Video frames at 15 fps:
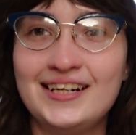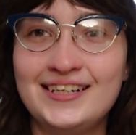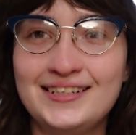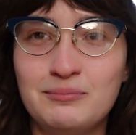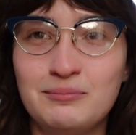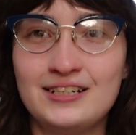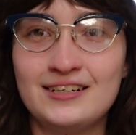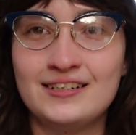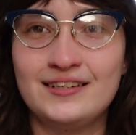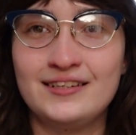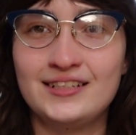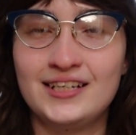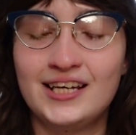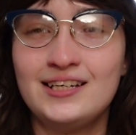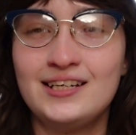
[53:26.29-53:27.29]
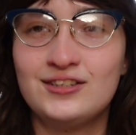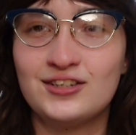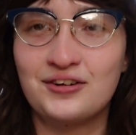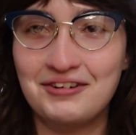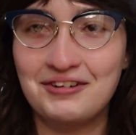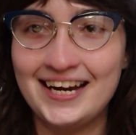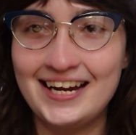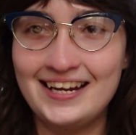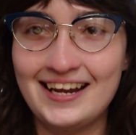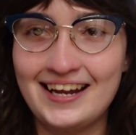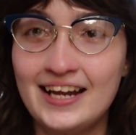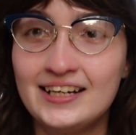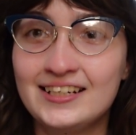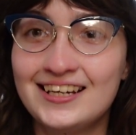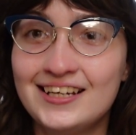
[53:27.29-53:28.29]
it's because kids are in it
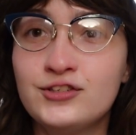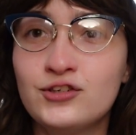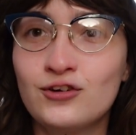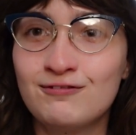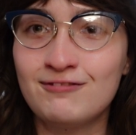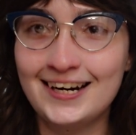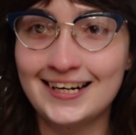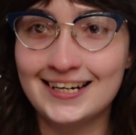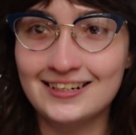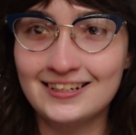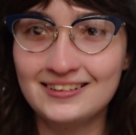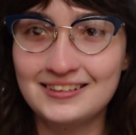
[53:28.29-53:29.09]
and kids are funny.